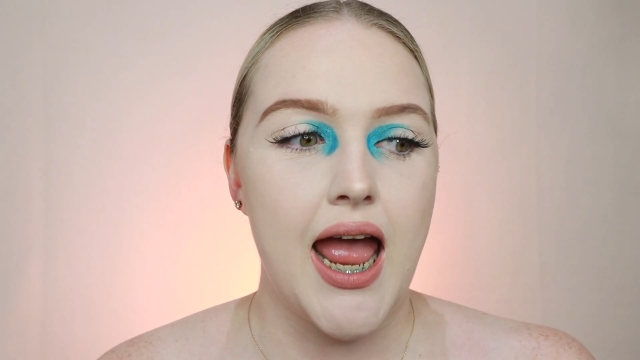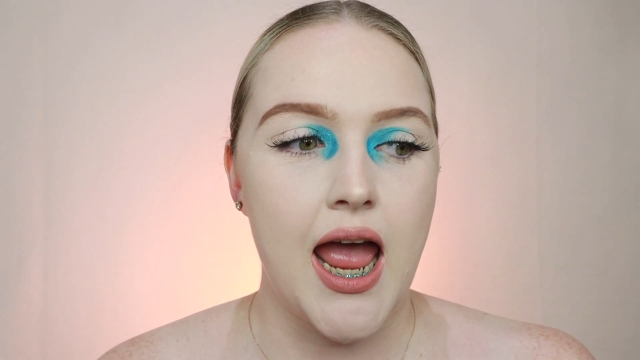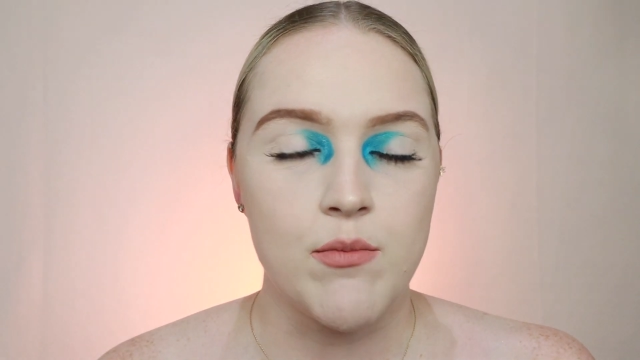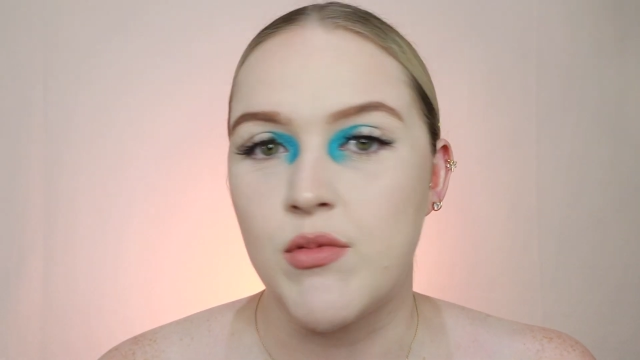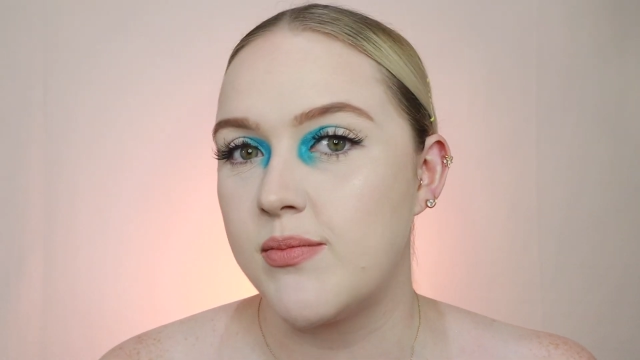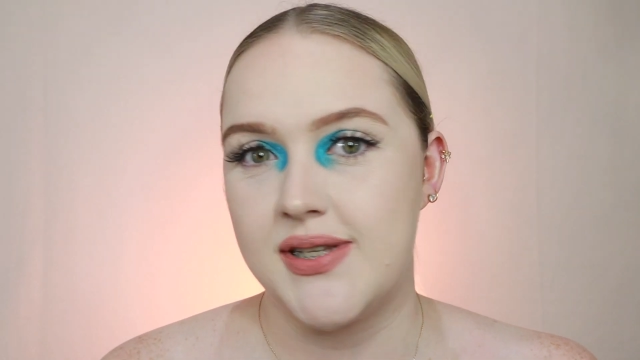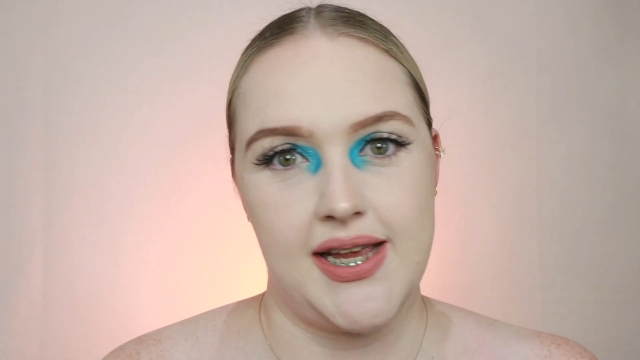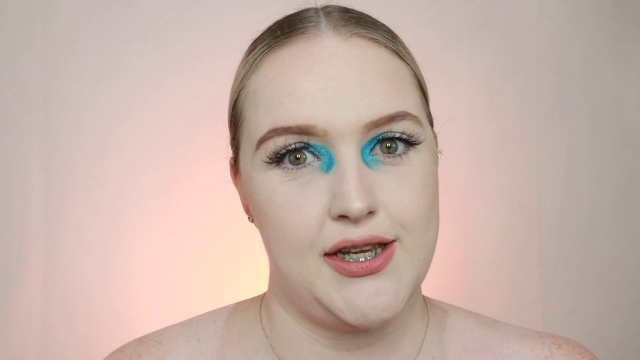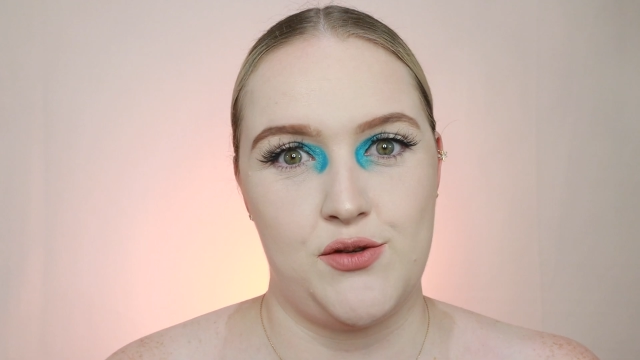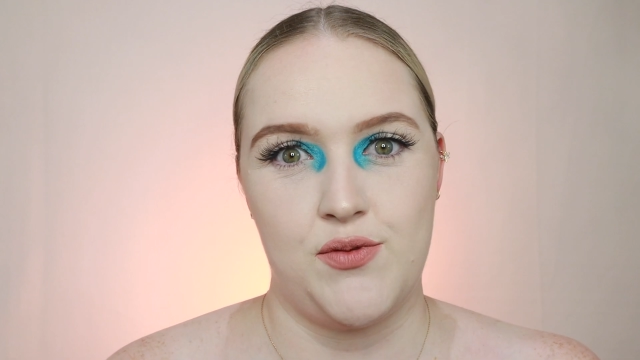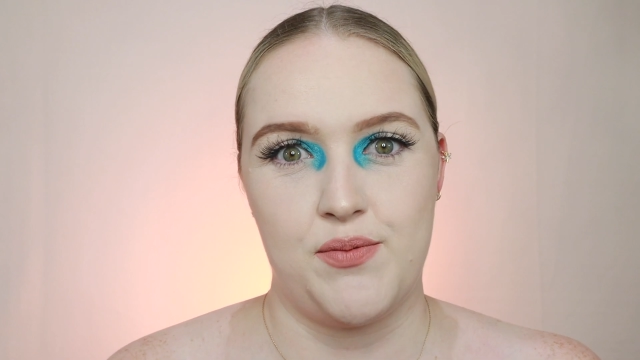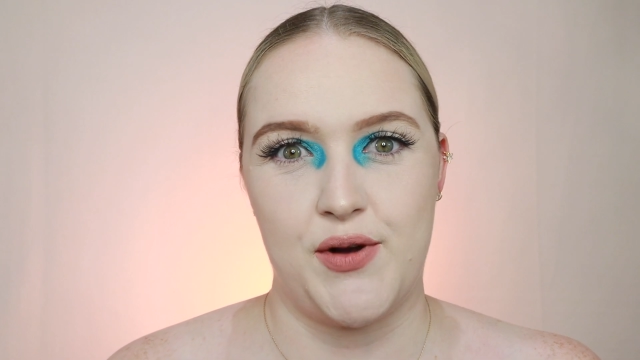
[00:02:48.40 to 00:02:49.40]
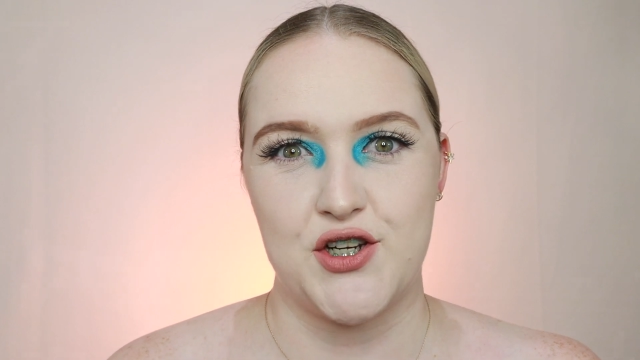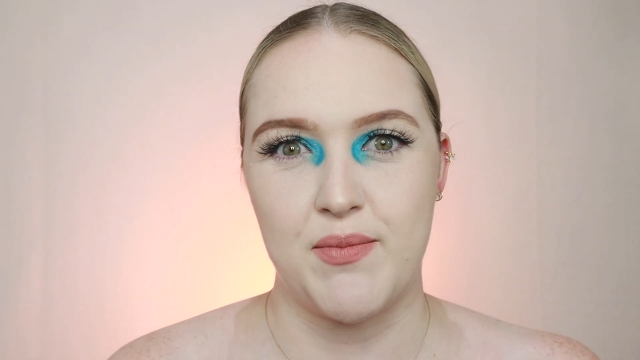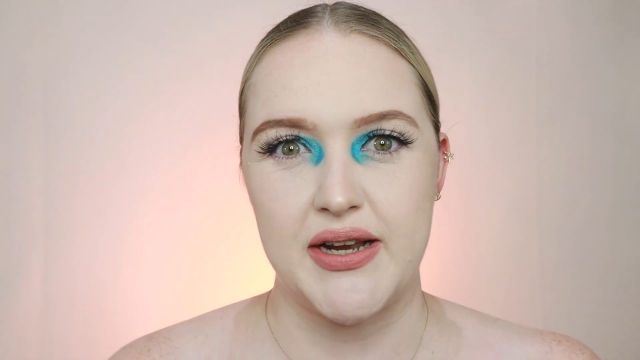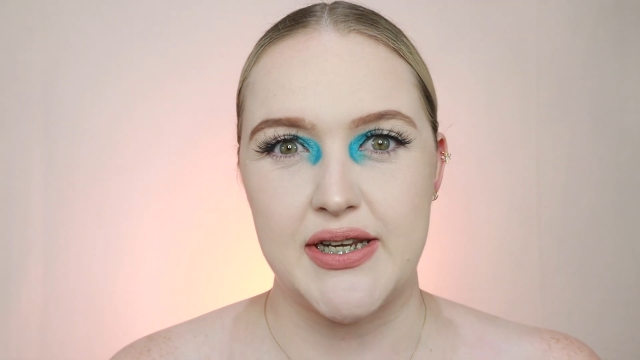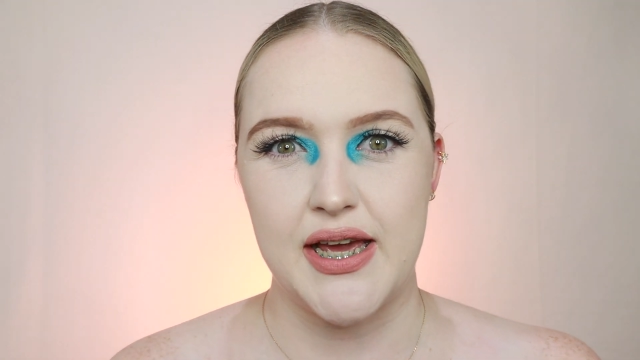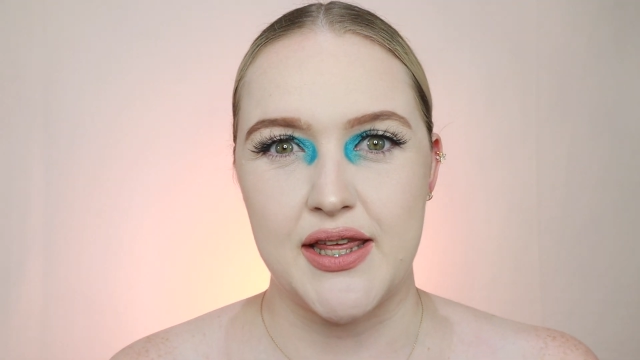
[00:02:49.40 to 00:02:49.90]
am obsessed with brushing
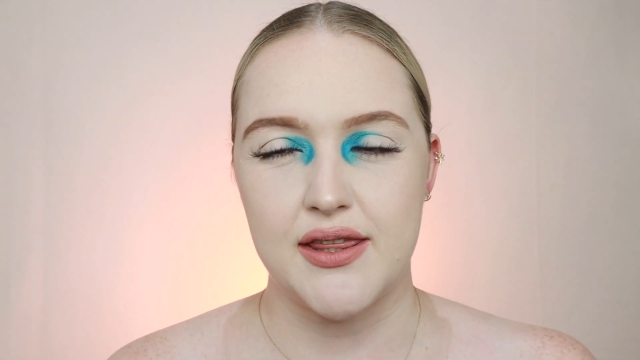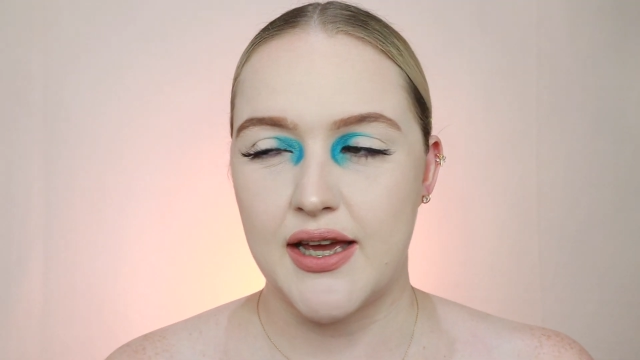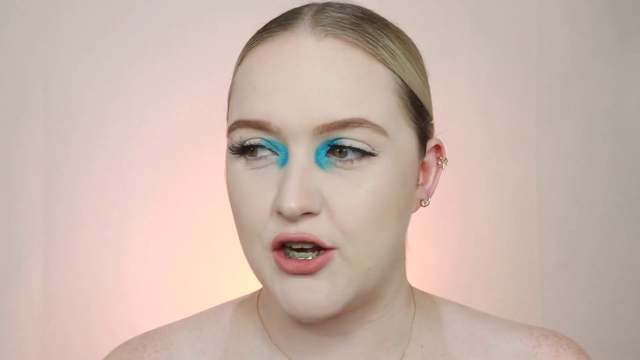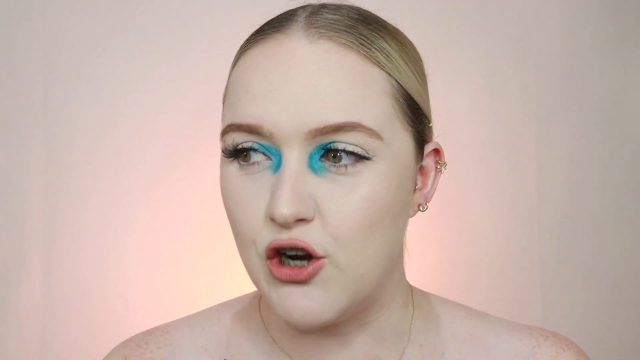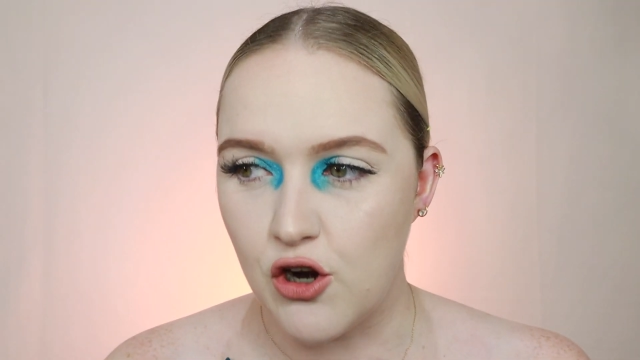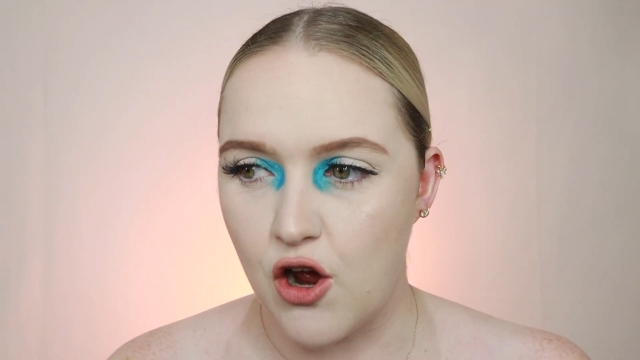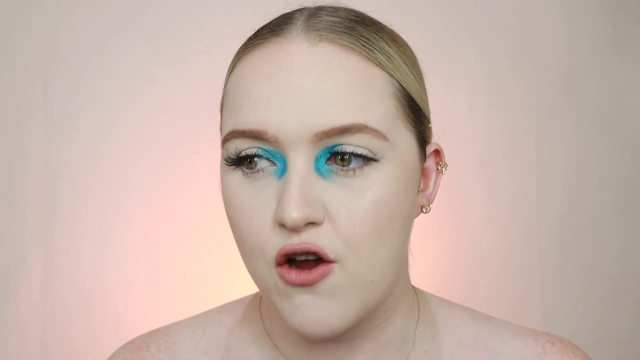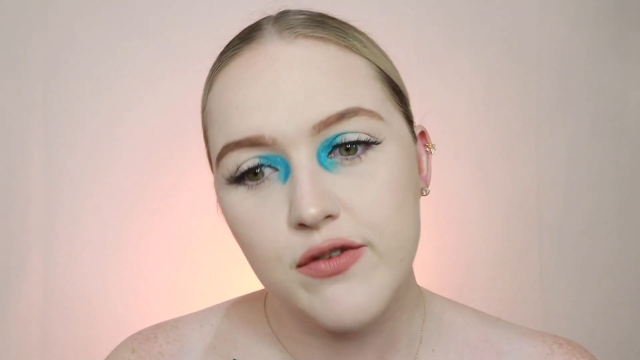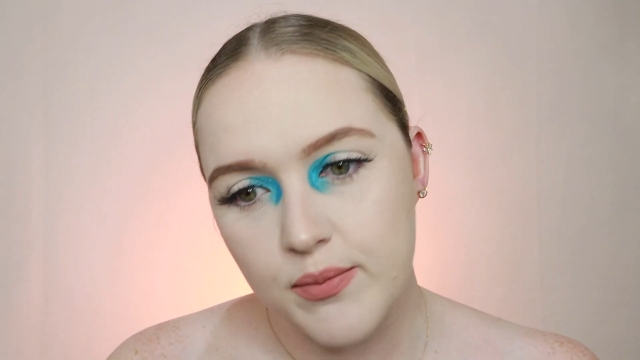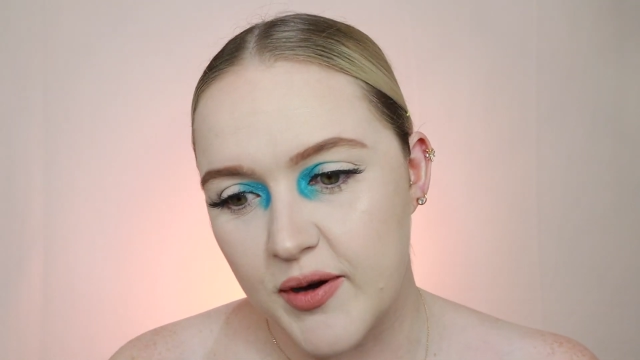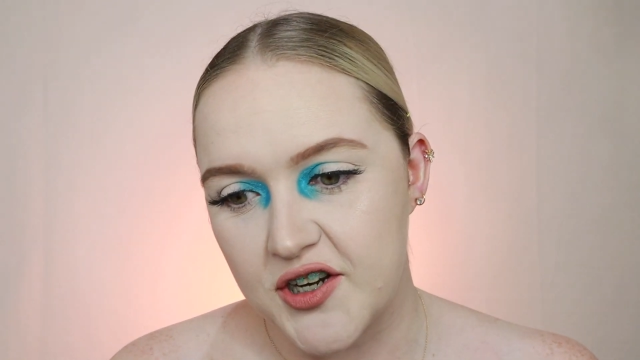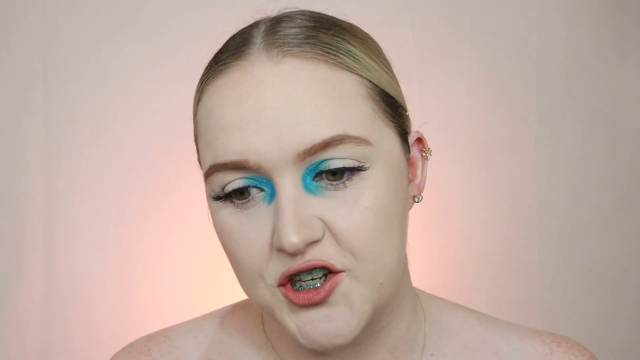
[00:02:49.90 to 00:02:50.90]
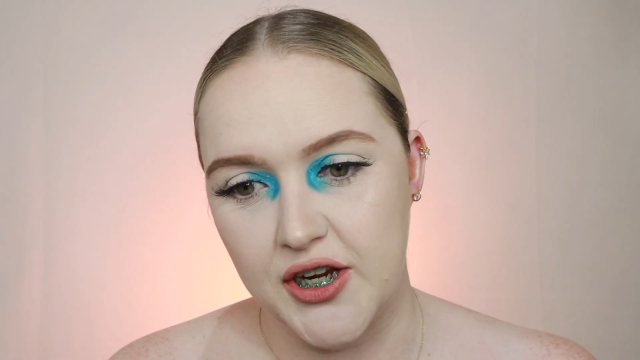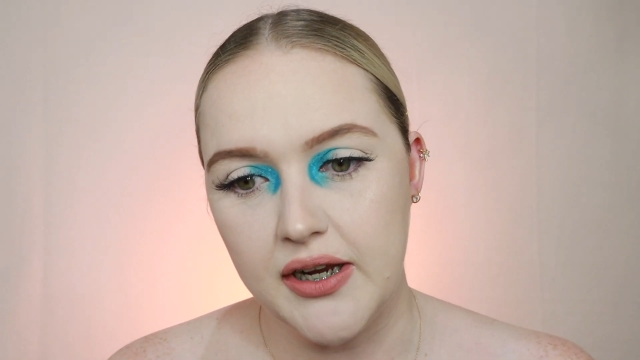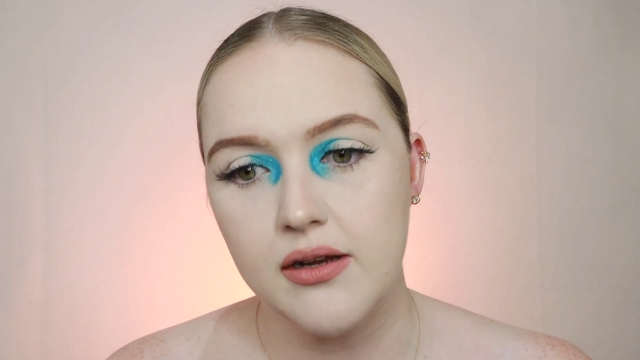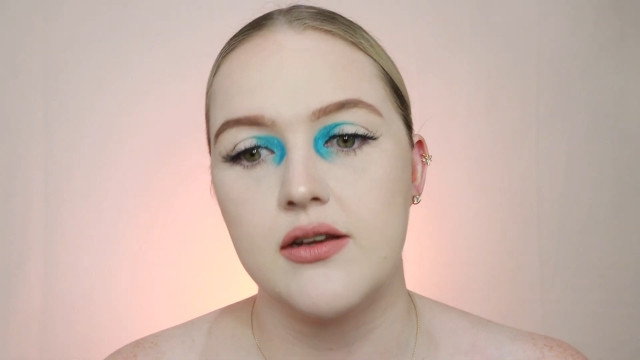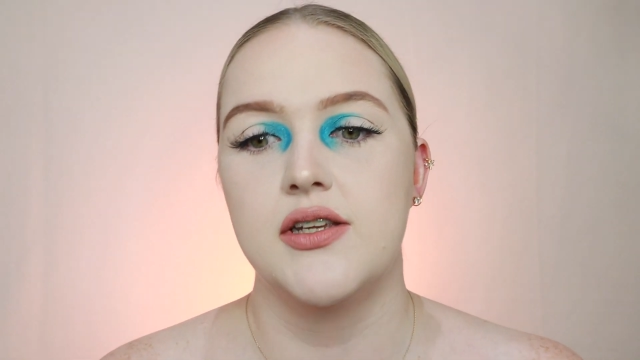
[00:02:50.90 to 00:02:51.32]
my teeth. Like, not over brushing.